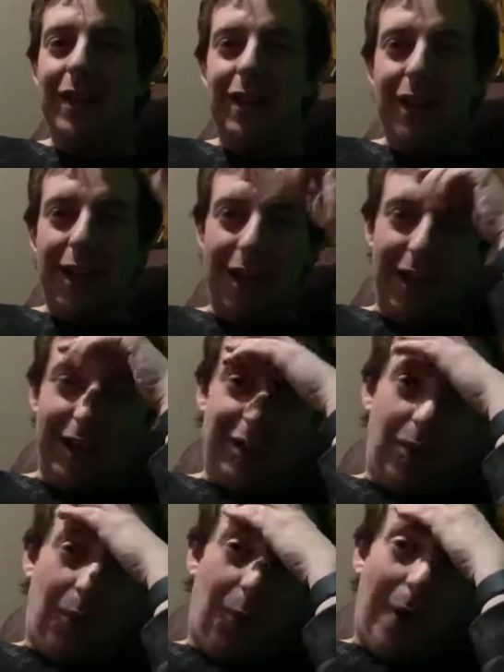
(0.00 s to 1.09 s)
And
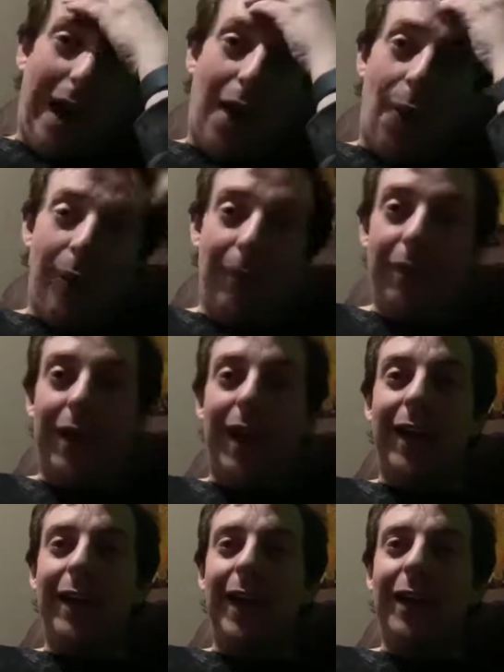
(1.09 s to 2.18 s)
wow,
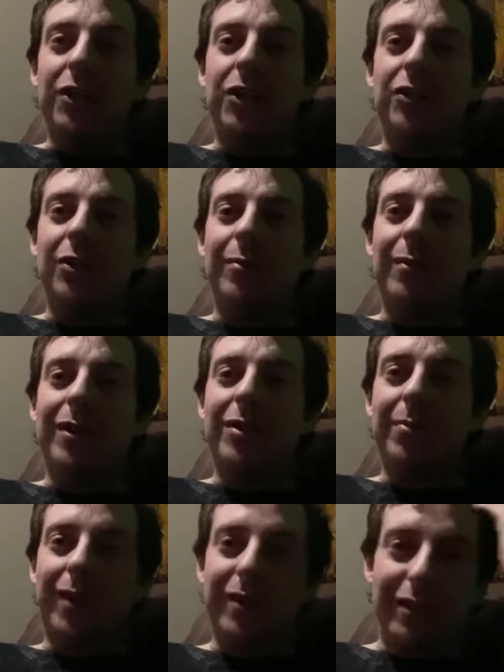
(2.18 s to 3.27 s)
that actually took me by
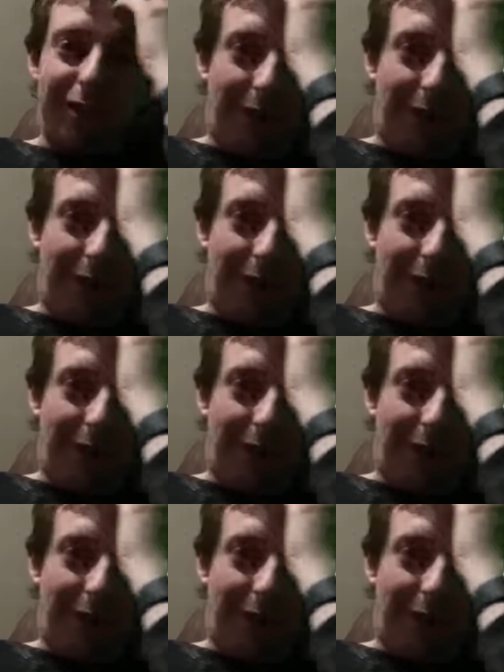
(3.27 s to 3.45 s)
surprise because I